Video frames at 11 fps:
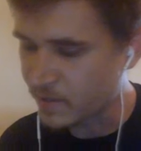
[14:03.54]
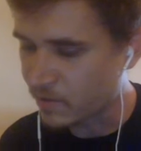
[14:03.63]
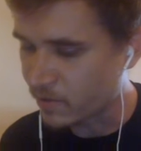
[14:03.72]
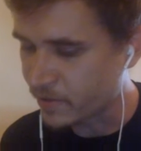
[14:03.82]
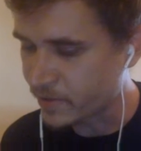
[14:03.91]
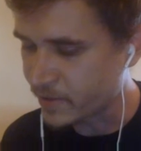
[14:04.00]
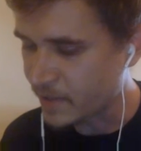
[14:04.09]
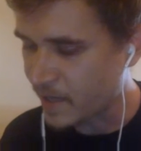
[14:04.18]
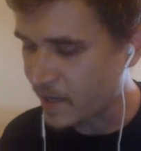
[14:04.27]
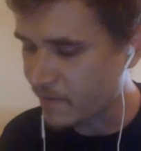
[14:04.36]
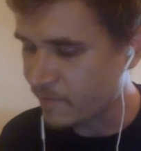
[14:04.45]
caller
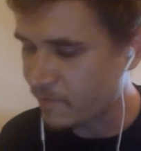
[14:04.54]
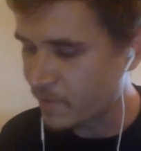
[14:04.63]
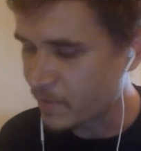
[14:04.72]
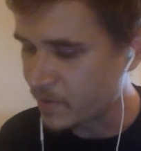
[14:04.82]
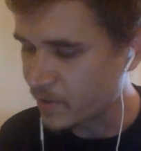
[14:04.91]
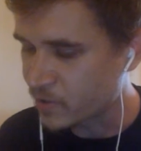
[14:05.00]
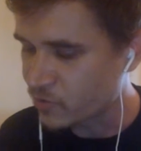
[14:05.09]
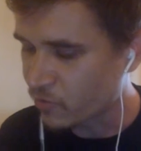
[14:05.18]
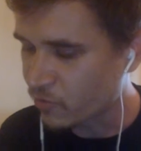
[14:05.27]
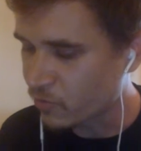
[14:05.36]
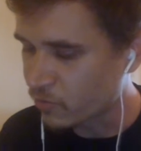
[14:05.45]
didn't have maybe the
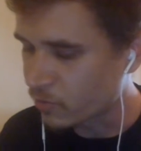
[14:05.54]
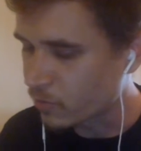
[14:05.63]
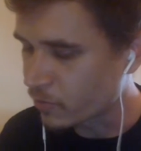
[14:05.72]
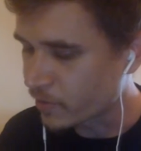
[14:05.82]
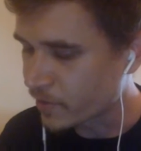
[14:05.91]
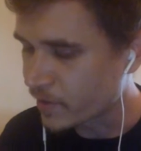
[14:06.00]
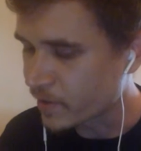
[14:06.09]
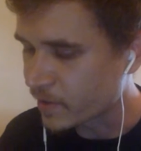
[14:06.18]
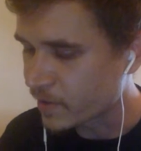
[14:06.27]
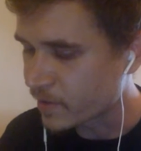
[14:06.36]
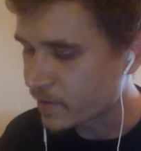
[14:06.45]
control or
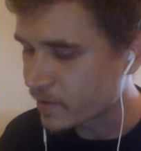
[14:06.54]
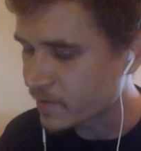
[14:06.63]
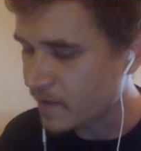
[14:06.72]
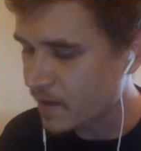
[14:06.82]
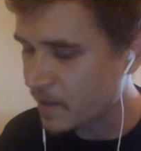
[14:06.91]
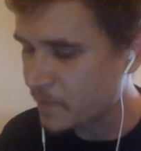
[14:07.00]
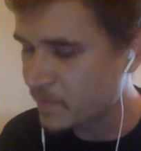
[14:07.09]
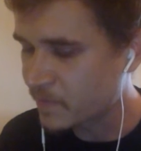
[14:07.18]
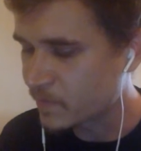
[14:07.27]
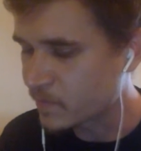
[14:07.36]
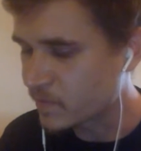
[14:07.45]
the time
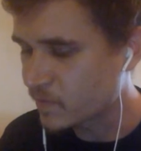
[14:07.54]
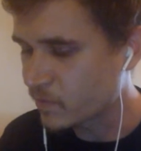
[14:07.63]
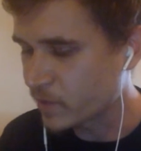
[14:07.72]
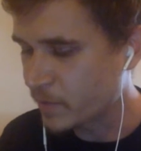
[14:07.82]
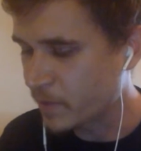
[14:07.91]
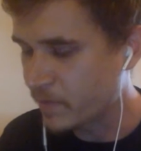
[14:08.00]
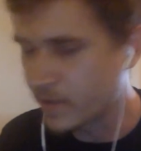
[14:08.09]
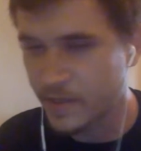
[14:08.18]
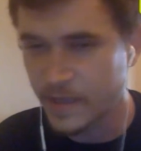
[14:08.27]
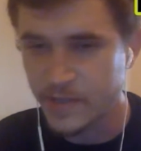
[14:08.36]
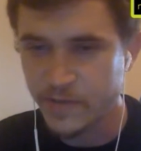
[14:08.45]
to really pivot
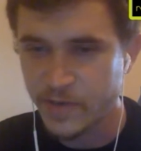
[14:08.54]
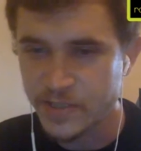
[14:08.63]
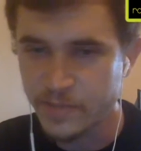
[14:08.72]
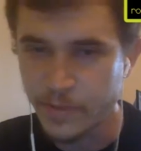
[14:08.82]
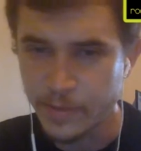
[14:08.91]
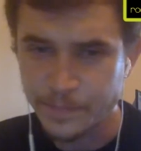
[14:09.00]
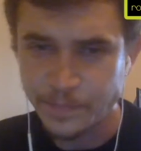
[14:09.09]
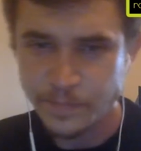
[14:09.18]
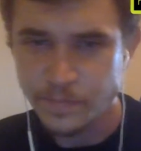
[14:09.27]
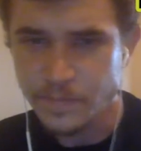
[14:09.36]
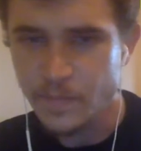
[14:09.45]
it in that direction. But,
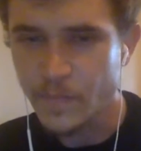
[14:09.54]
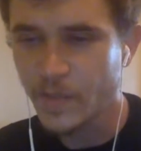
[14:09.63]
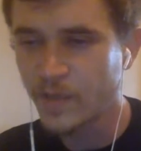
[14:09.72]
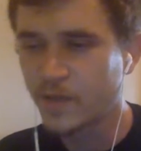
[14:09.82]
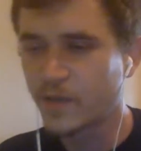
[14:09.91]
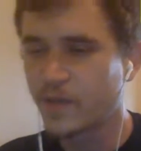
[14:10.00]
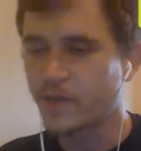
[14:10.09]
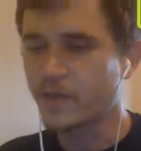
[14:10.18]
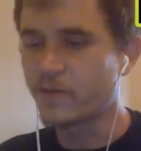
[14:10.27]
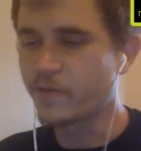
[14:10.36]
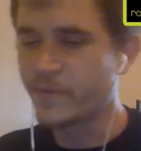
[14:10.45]

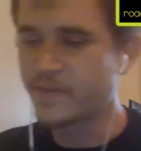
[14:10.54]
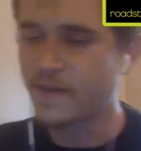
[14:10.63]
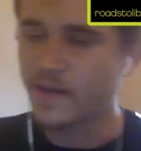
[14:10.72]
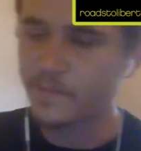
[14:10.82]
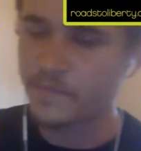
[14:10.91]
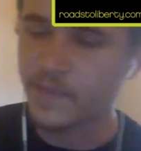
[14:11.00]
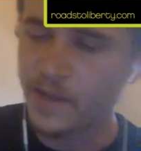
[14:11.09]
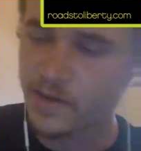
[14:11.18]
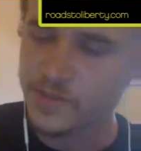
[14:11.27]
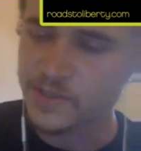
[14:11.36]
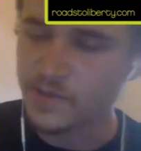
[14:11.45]
you know, it'd be time
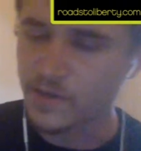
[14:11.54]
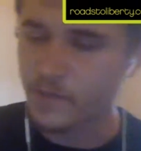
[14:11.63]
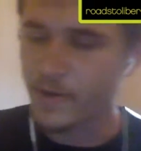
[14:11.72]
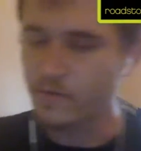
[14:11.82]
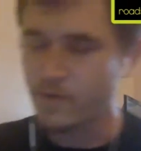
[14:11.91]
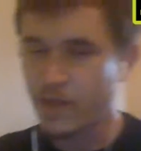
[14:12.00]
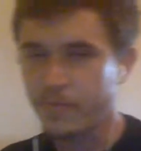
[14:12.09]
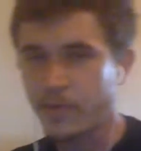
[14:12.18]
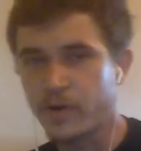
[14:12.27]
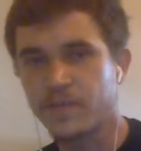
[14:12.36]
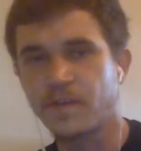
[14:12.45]
there to talk about
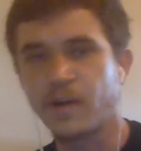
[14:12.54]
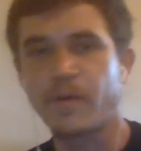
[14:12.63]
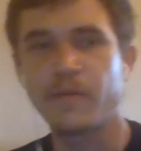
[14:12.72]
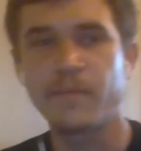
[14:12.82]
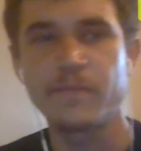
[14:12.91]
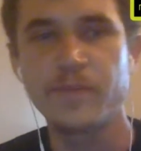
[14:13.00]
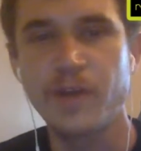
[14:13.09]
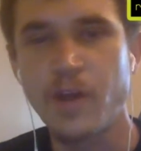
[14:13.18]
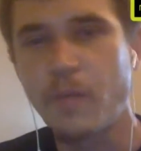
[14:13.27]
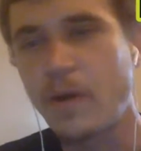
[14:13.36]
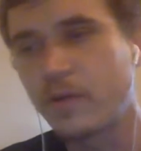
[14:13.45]
Rothbard and talk about, you
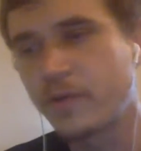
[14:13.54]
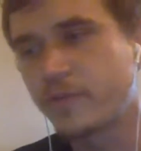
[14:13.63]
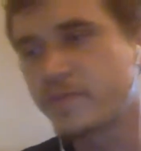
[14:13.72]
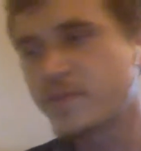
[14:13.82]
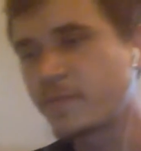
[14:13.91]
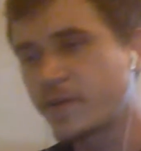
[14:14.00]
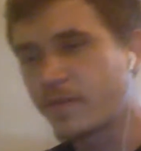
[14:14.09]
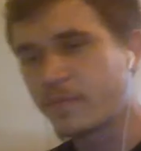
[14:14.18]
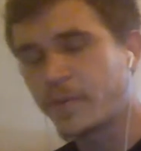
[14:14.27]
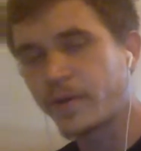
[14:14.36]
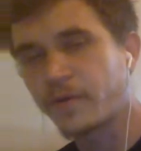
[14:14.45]
know, Molyneux and some of the
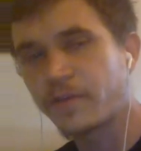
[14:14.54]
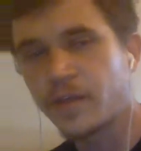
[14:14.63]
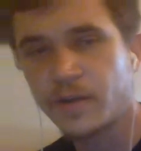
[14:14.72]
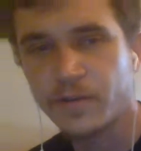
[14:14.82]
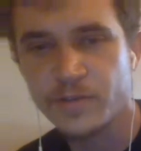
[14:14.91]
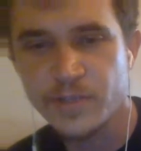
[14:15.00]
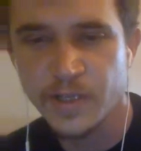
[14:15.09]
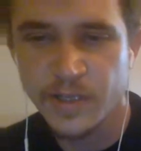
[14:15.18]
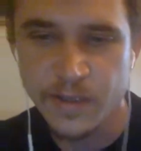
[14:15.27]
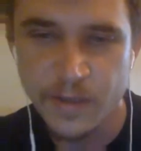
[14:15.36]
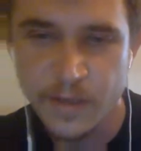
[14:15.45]
other bigger thinkers
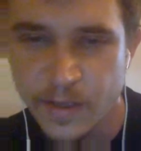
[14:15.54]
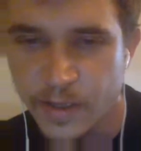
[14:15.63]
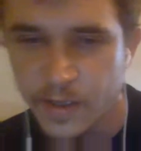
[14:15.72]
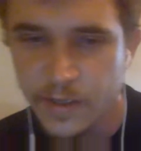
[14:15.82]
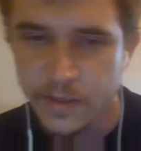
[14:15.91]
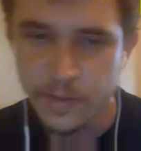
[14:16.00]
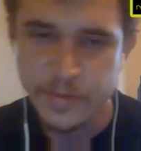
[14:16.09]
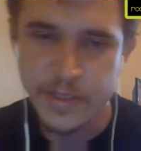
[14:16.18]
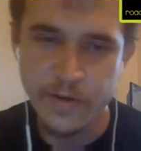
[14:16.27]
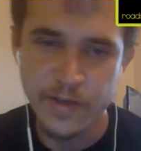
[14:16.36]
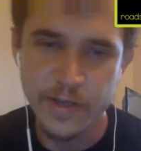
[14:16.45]
in the
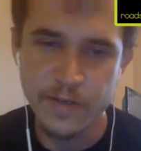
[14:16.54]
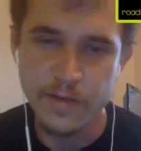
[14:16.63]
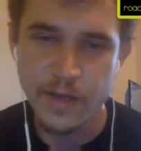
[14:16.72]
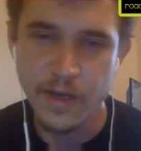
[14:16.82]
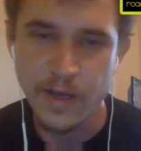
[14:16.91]
libertarian,